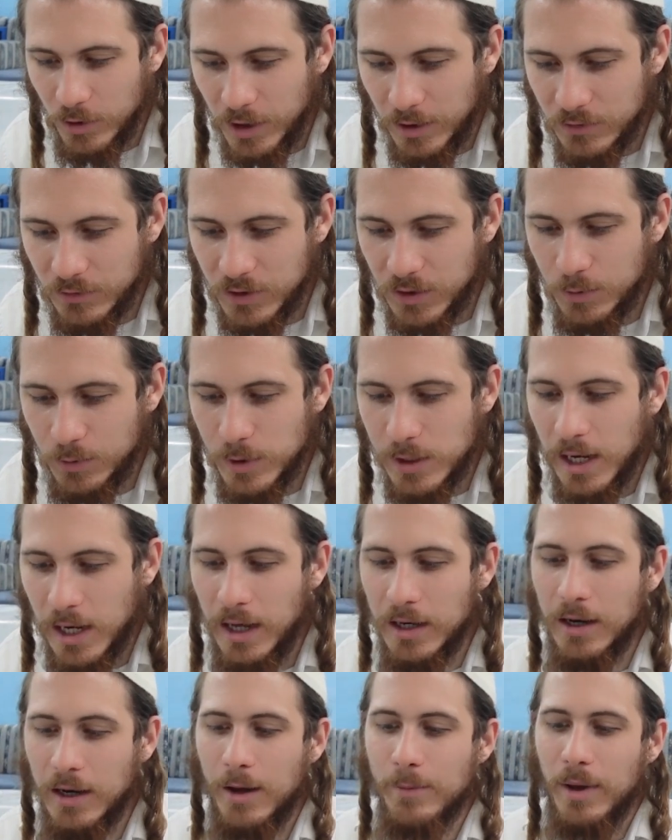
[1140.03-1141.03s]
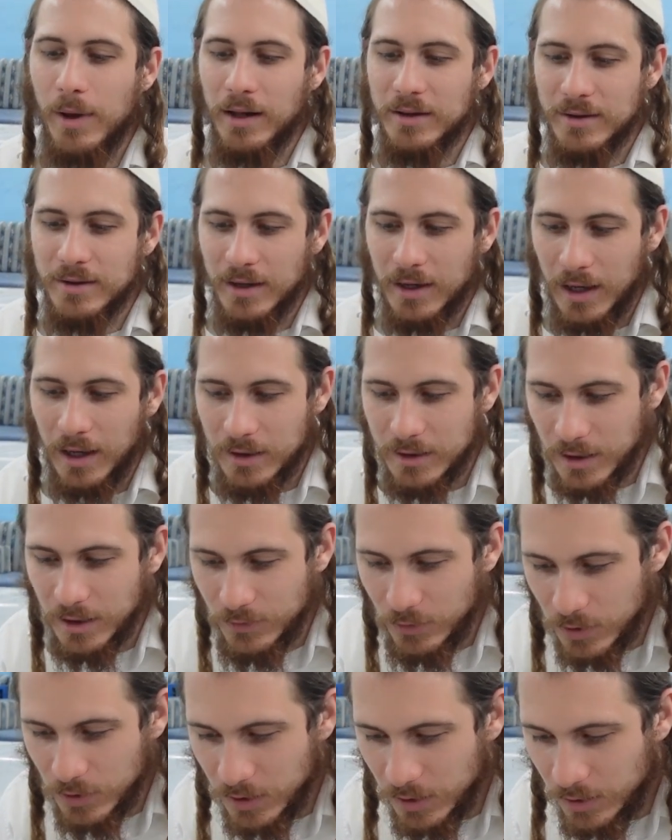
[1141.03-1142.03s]
nafshi b'ka'alam al techad
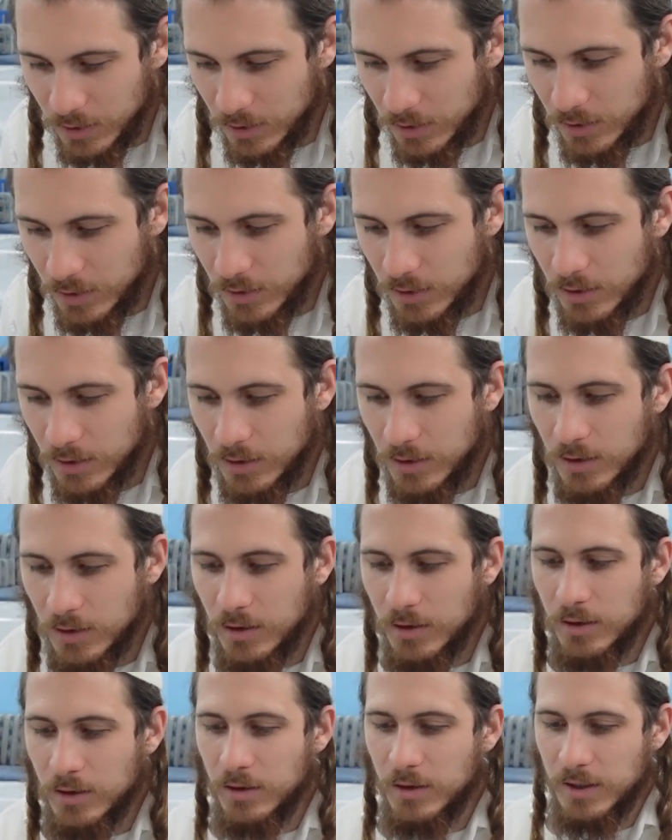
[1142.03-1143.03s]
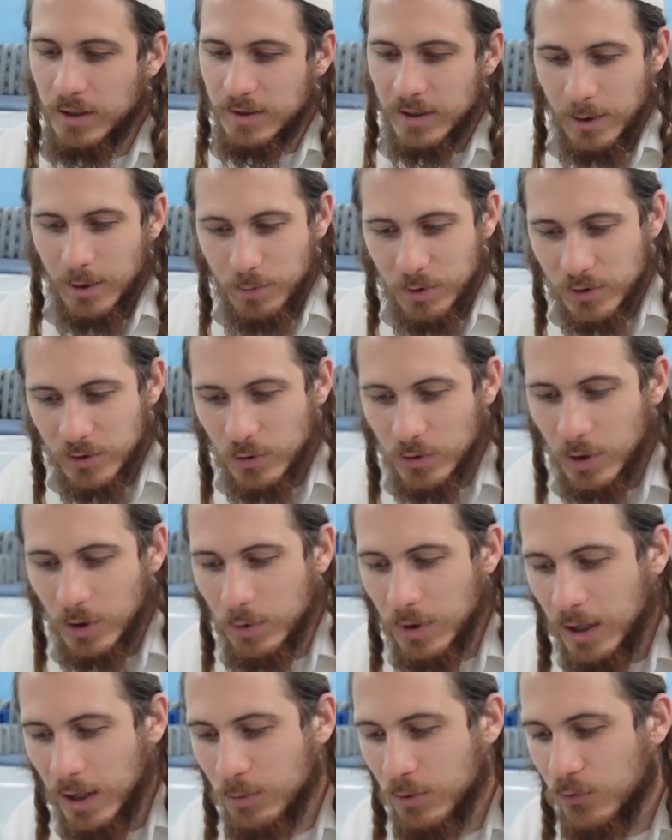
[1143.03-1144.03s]
kevodi. The same pasuk that we
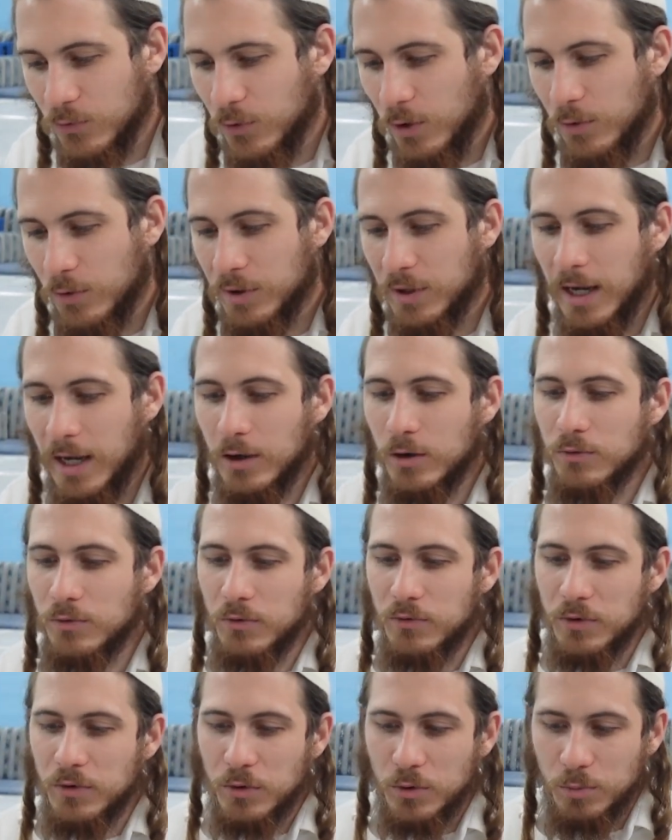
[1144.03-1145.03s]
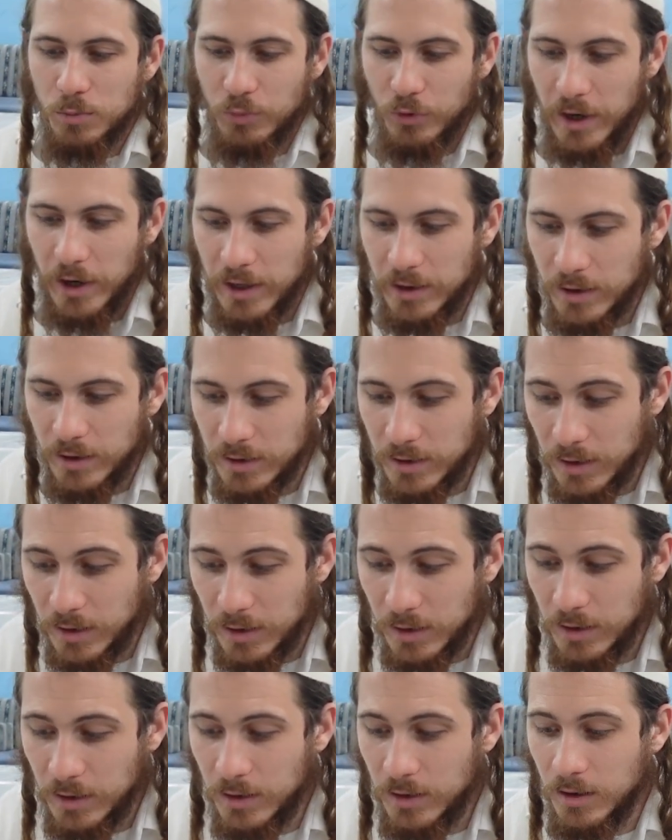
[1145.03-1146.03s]
had before, when Yaakov Avinu prayed
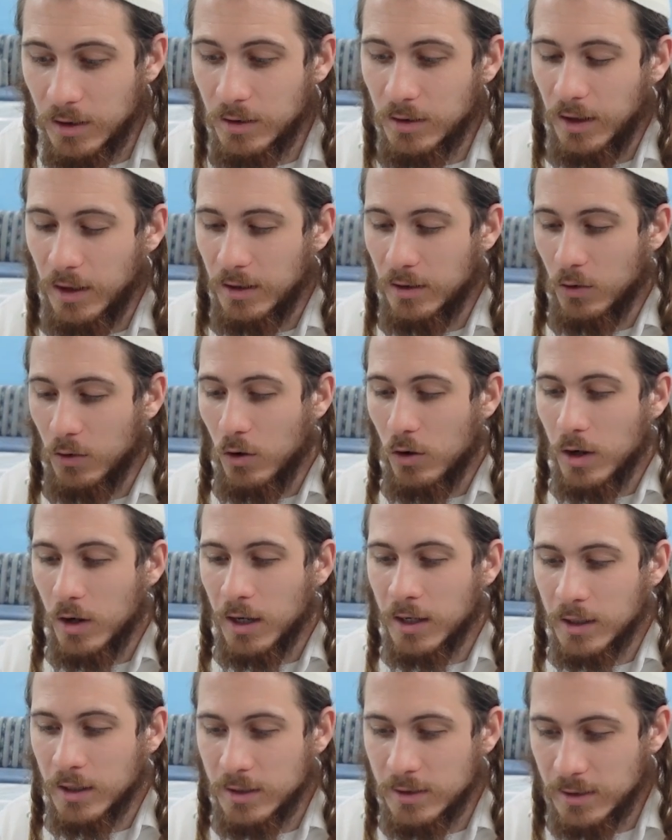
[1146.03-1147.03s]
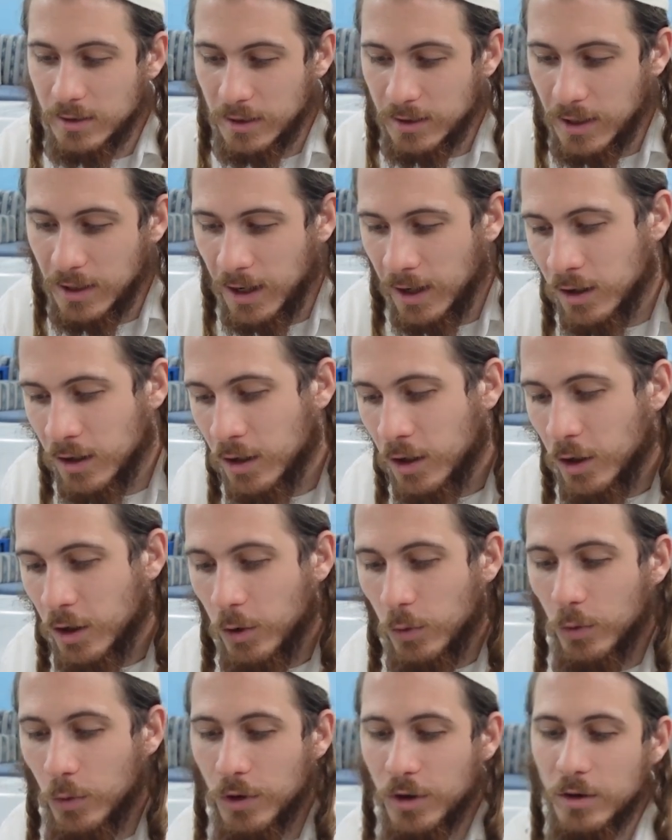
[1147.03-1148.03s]
that Korach and his Edah
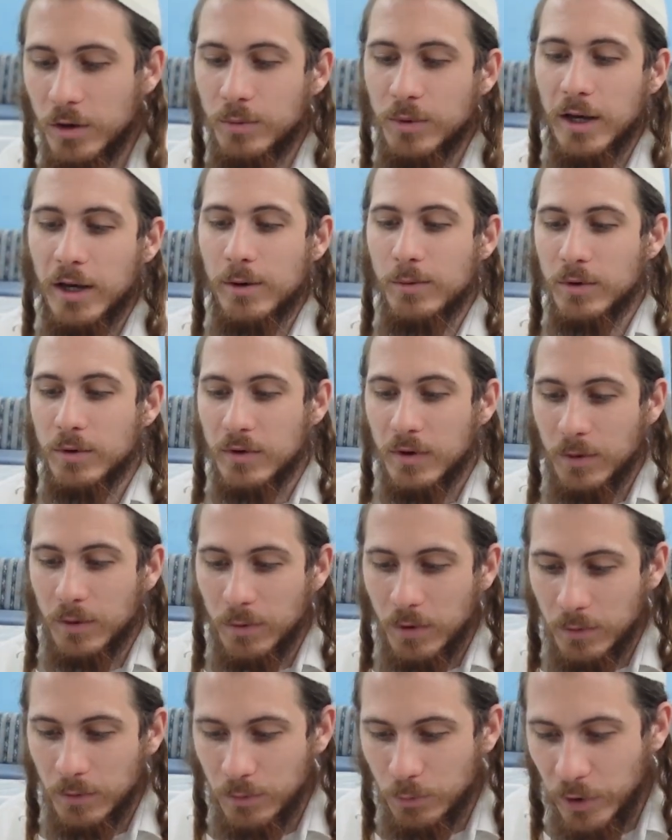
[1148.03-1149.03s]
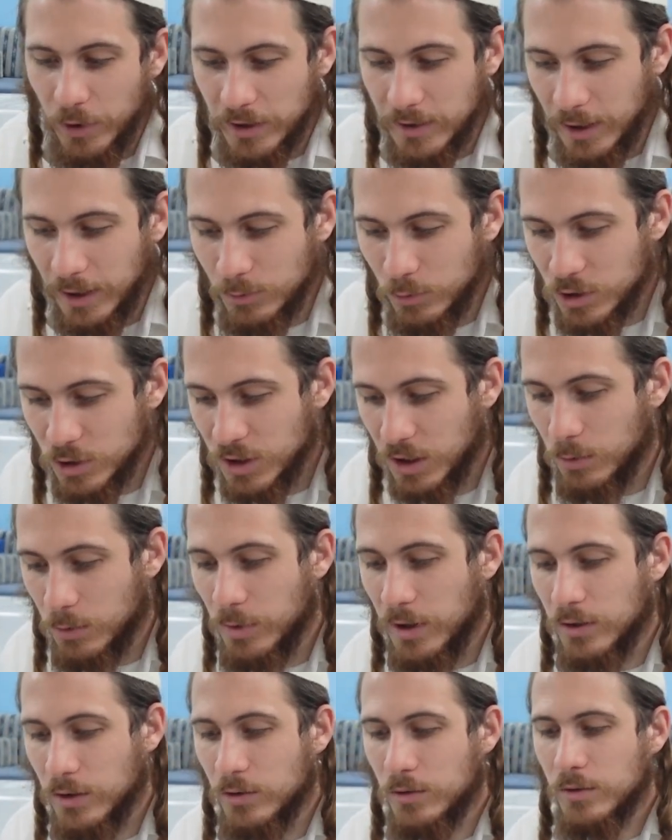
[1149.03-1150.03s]
wouldn't be able to bring down Moshe
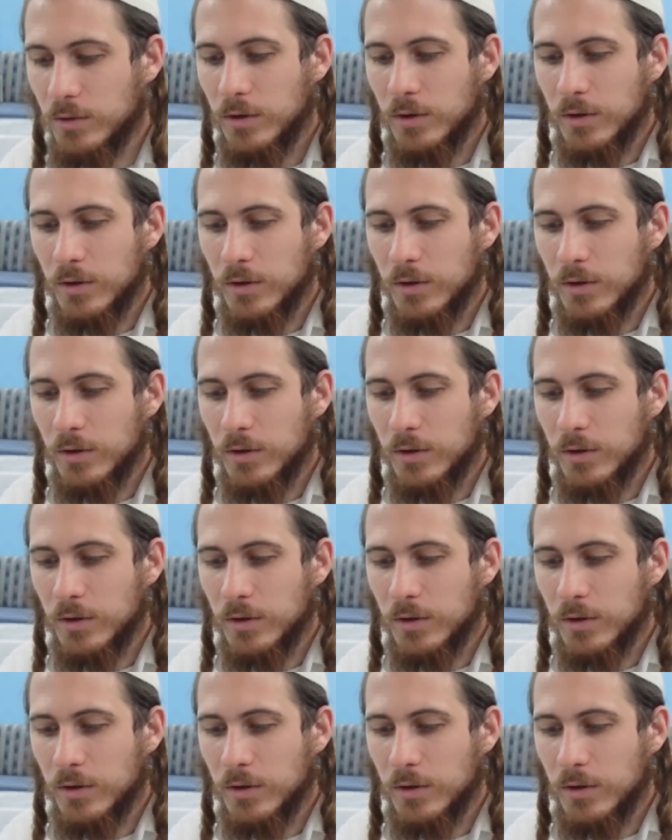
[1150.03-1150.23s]
Rabbeinu.